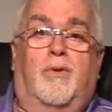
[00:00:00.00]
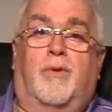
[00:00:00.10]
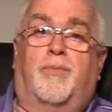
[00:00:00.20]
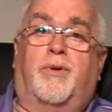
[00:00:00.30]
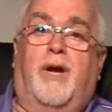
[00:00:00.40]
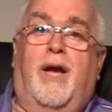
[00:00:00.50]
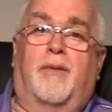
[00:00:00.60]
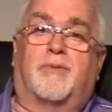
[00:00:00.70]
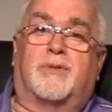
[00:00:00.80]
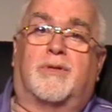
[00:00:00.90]
or
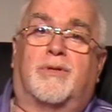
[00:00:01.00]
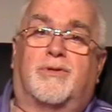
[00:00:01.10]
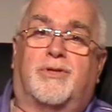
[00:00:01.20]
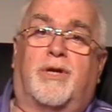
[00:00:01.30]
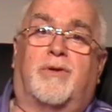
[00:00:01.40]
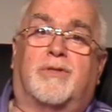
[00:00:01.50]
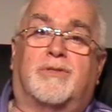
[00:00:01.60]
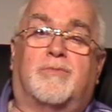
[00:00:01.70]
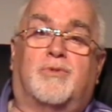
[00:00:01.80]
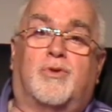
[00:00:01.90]
perhaps share in
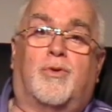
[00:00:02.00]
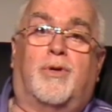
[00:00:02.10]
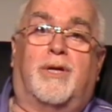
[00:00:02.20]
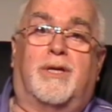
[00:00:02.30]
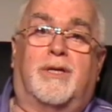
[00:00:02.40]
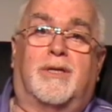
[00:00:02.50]
some joy?